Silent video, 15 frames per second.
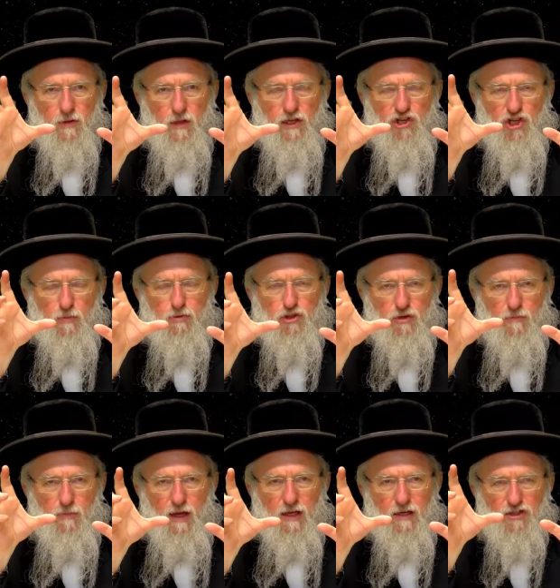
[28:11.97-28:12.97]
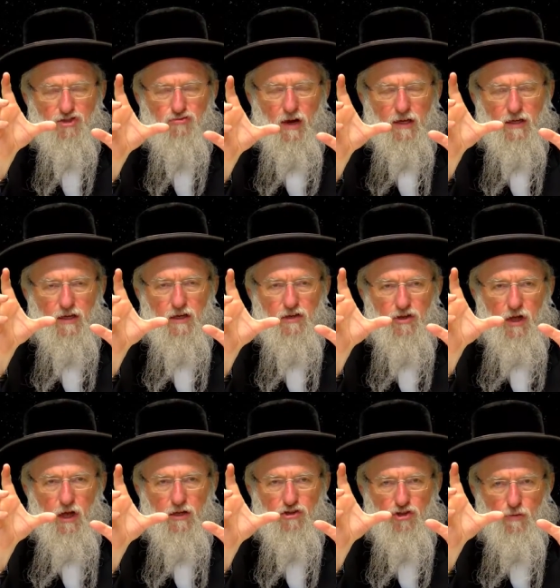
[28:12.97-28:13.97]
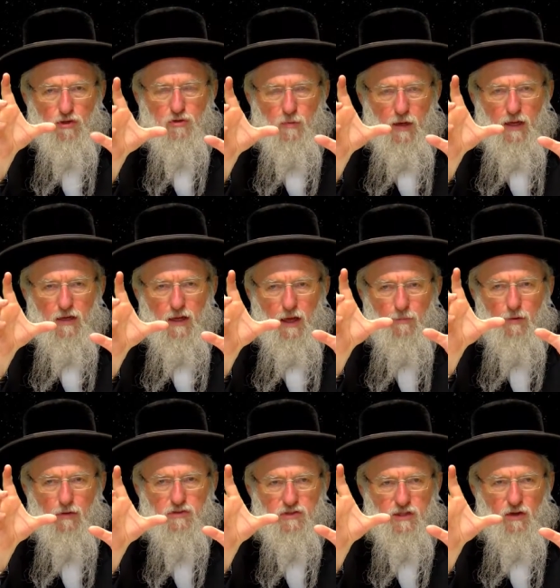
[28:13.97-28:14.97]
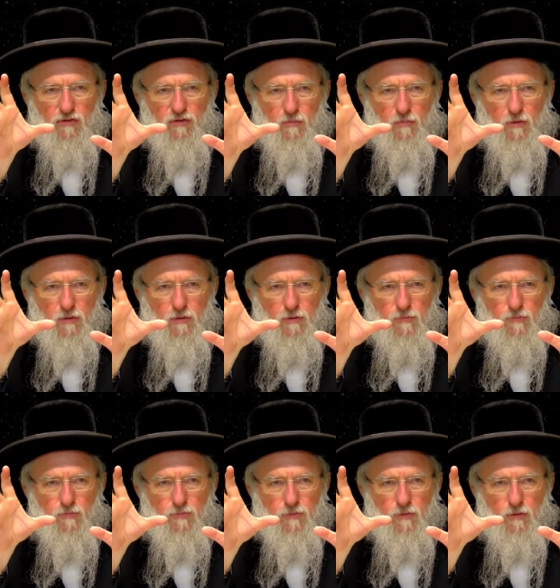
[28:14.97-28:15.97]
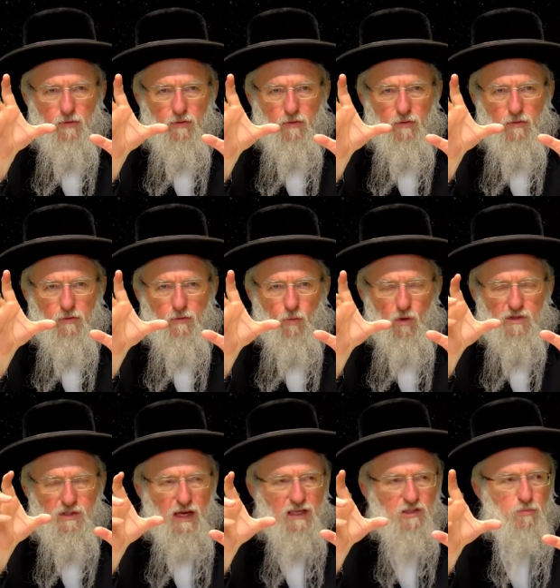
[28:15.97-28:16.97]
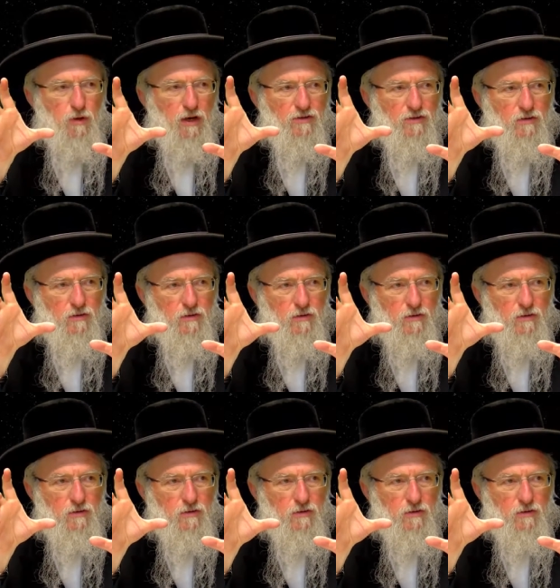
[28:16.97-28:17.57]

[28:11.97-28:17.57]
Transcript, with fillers: An Egyptian man is striking a Jewish man, and Moses kills him. What does that express?